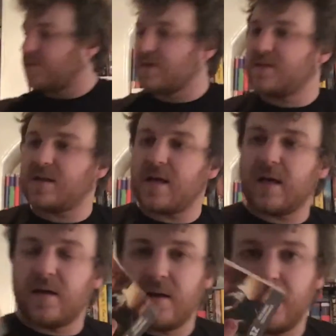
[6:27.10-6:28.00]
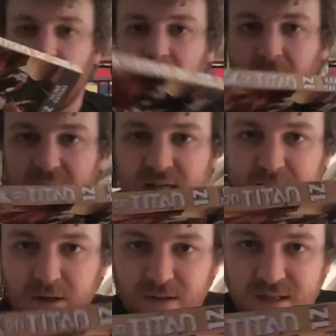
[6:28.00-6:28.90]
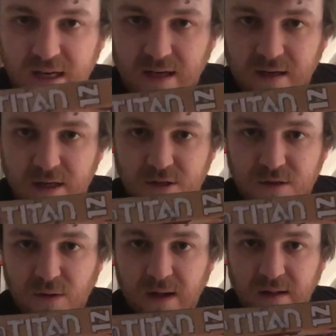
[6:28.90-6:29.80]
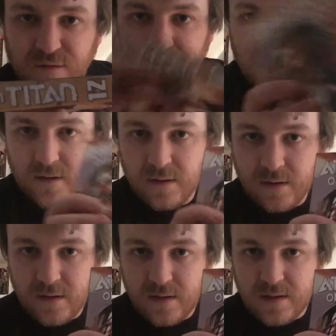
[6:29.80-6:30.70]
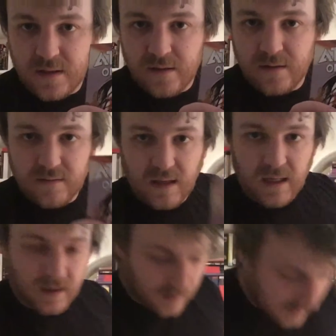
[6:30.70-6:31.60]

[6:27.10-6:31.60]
was Attack on Titan issue 12. So there you go.